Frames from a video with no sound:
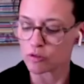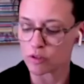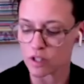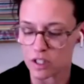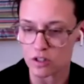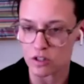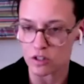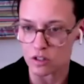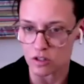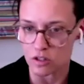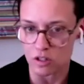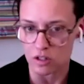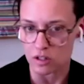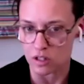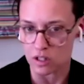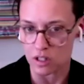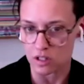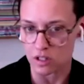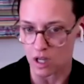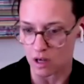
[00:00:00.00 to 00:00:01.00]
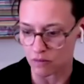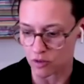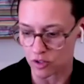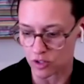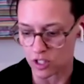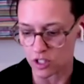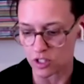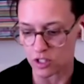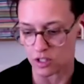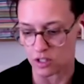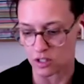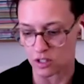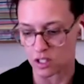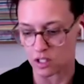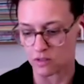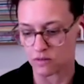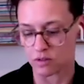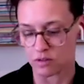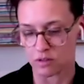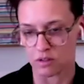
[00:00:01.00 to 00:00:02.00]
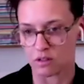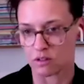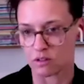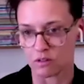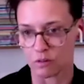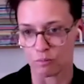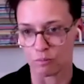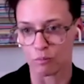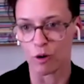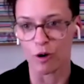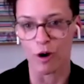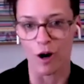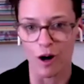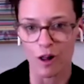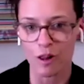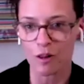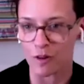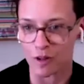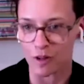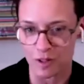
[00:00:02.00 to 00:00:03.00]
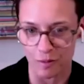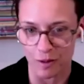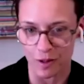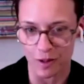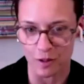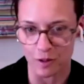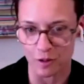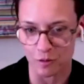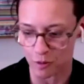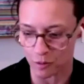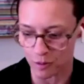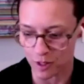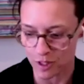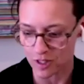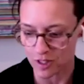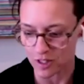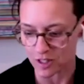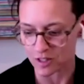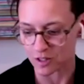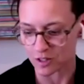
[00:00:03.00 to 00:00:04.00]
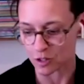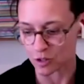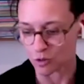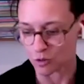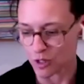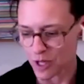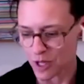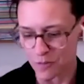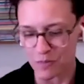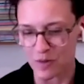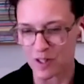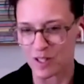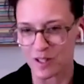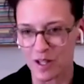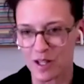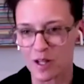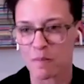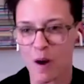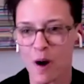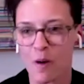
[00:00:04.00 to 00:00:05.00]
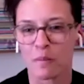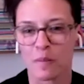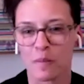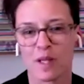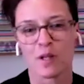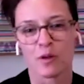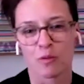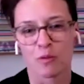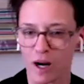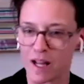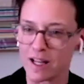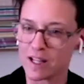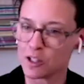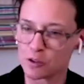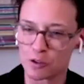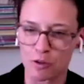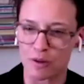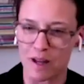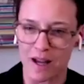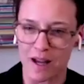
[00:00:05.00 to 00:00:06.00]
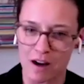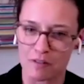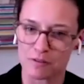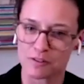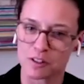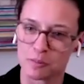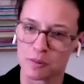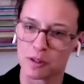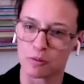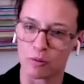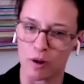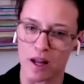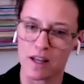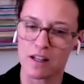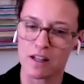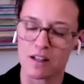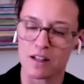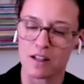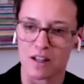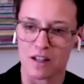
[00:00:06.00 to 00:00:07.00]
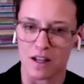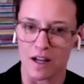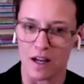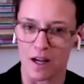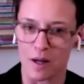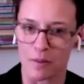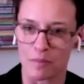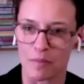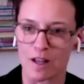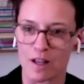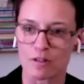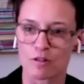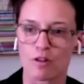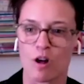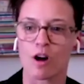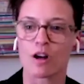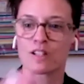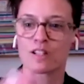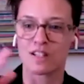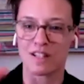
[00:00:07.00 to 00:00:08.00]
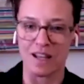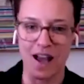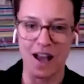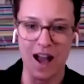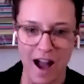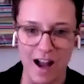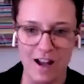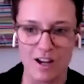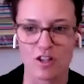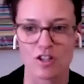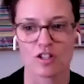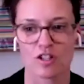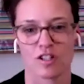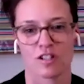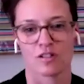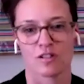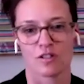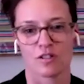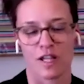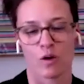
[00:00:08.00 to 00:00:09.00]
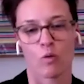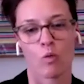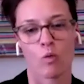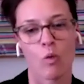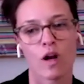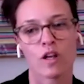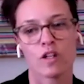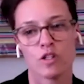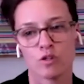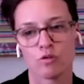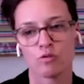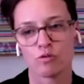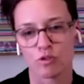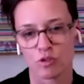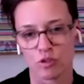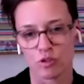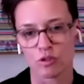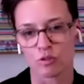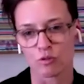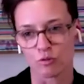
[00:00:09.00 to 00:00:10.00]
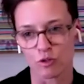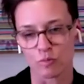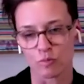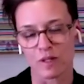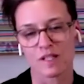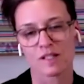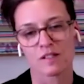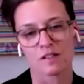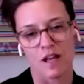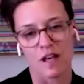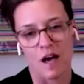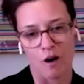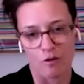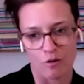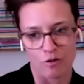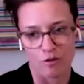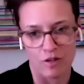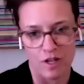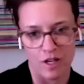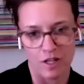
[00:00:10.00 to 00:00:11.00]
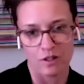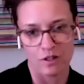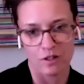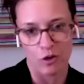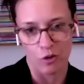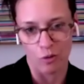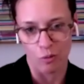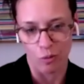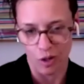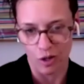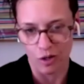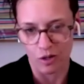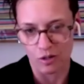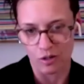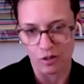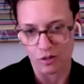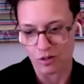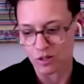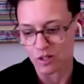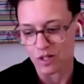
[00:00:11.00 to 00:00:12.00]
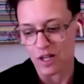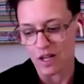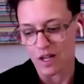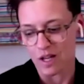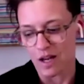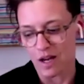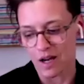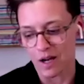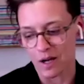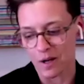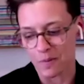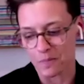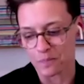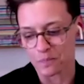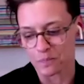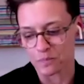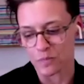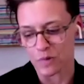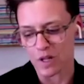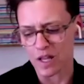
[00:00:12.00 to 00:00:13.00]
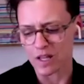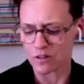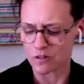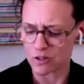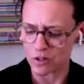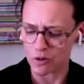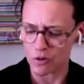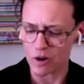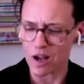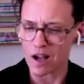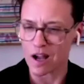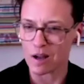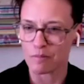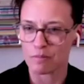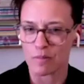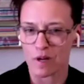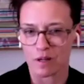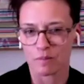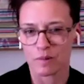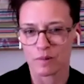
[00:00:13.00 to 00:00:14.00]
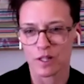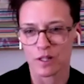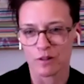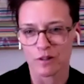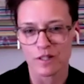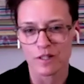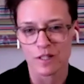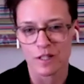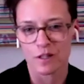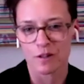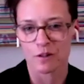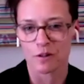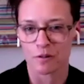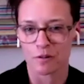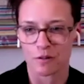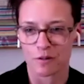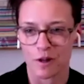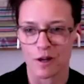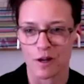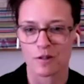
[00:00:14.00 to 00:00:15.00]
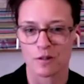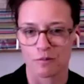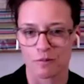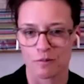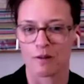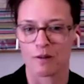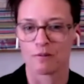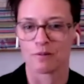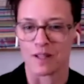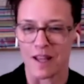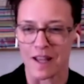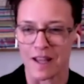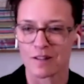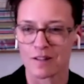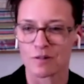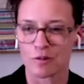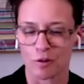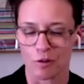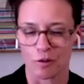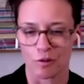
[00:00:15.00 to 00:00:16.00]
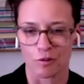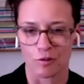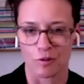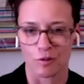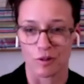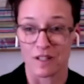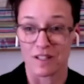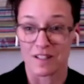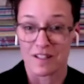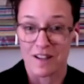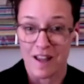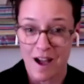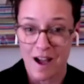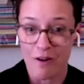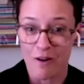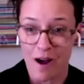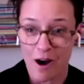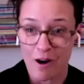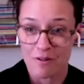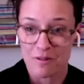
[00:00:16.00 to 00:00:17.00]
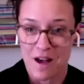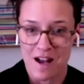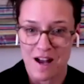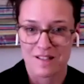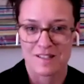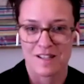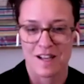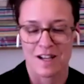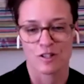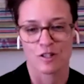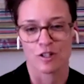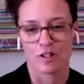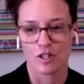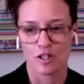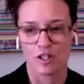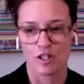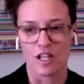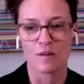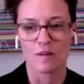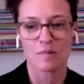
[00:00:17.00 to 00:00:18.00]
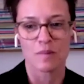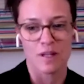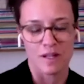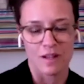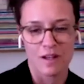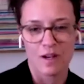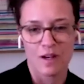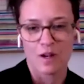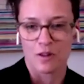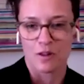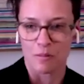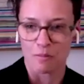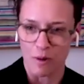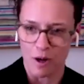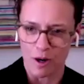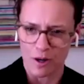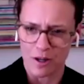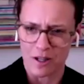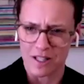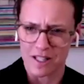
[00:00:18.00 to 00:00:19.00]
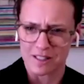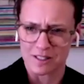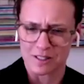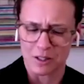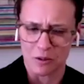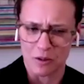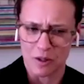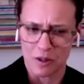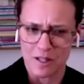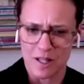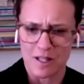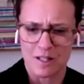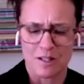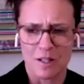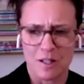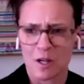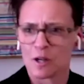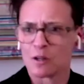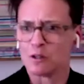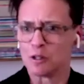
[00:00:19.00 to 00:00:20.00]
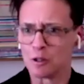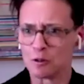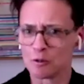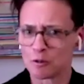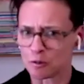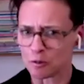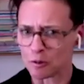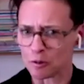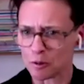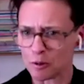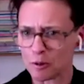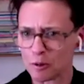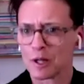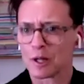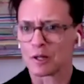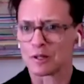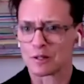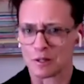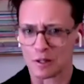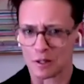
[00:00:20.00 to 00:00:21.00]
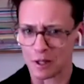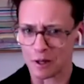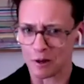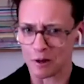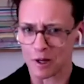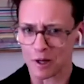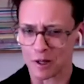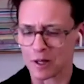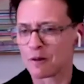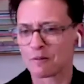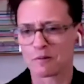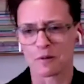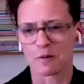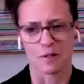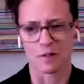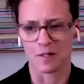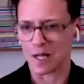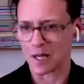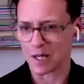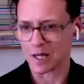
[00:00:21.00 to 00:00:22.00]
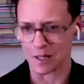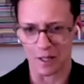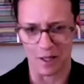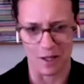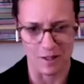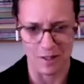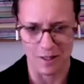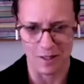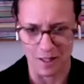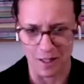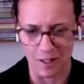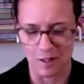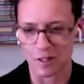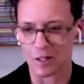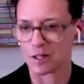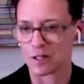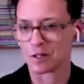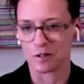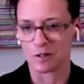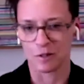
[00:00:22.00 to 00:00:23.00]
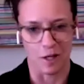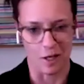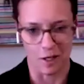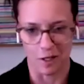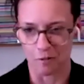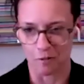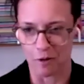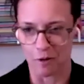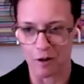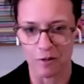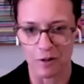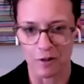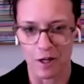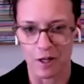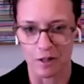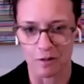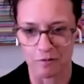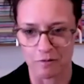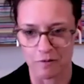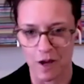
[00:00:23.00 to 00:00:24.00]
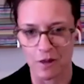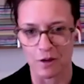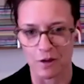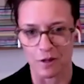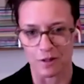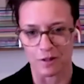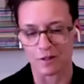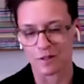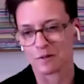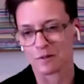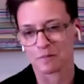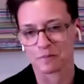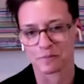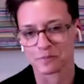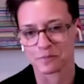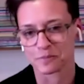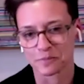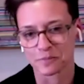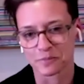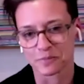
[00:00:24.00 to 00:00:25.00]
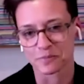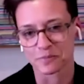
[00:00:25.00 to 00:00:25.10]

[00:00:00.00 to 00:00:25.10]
And you, in this conversation, has given all of us marketers permission to. It's not about being right. You don't have to be right, as long as the actions, like what you do, speaks louder than your words. And so I'd be curious to hear your thoughts around cancel culture and now how that's actually shaping the marketing. So it's neutral, it's generic enough that it's not going to cause attention, it's not going to ruffle any feathers.